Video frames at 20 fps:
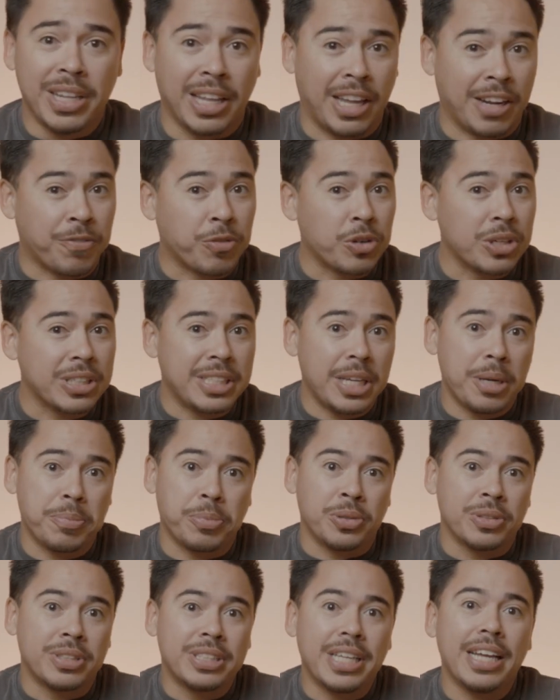Like for
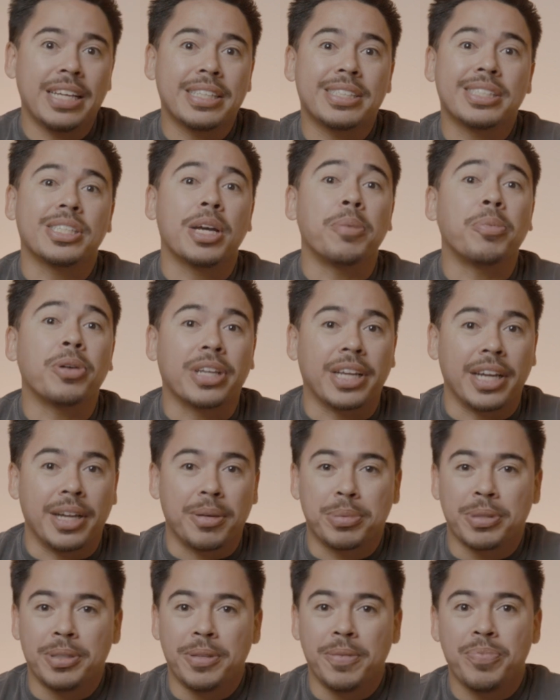example, take summer
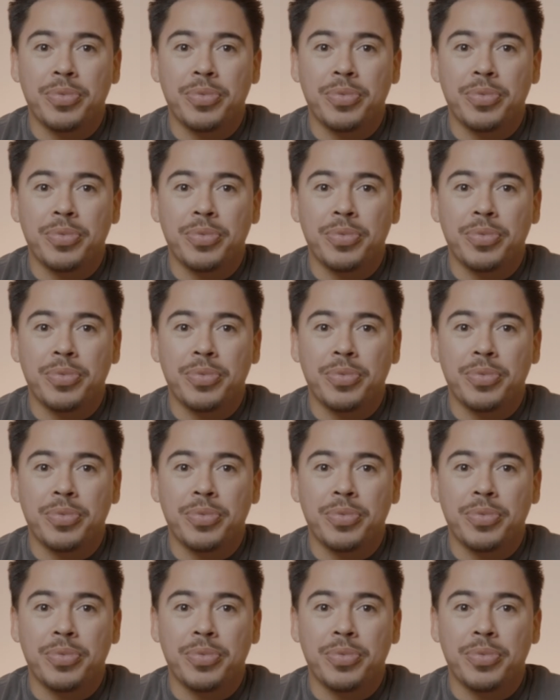camp,